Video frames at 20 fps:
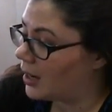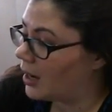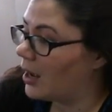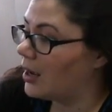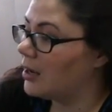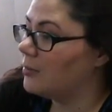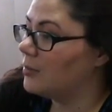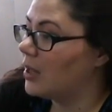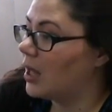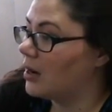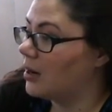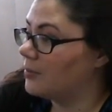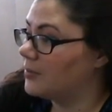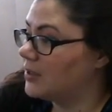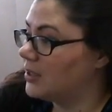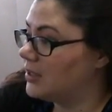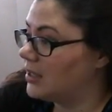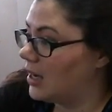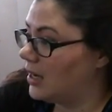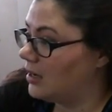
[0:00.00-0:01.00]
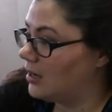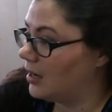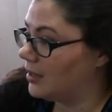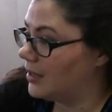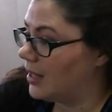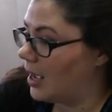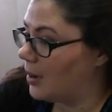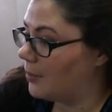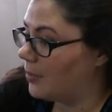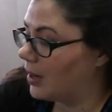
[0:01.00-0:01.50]
I am not up to date on
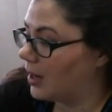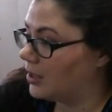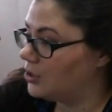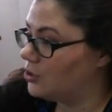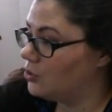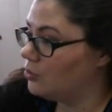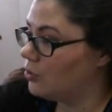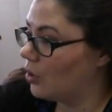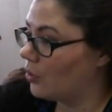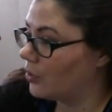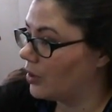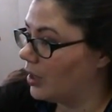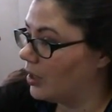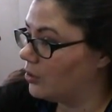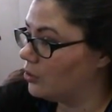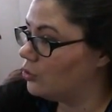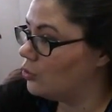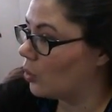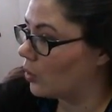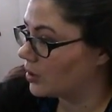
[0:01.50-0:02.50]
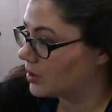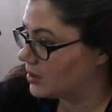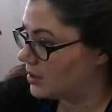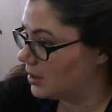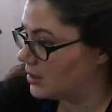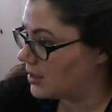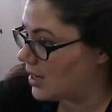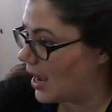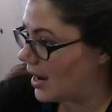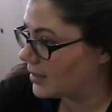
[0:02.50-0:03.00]
that, but I do know that Nort
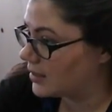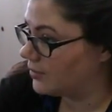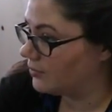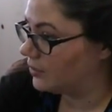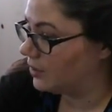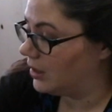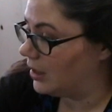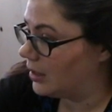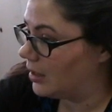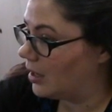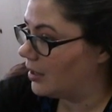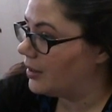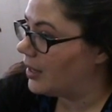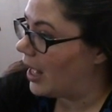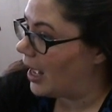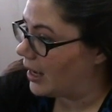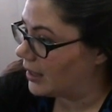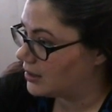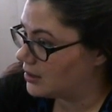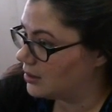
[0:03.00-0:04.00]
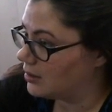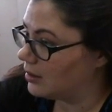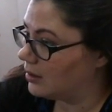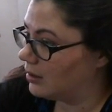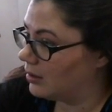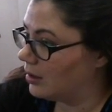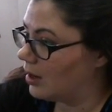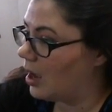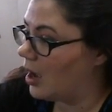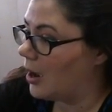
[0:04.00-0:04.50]
sits actively in on that
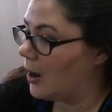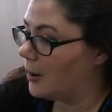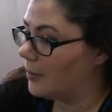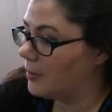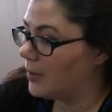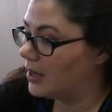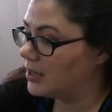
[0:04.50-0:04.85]
and um,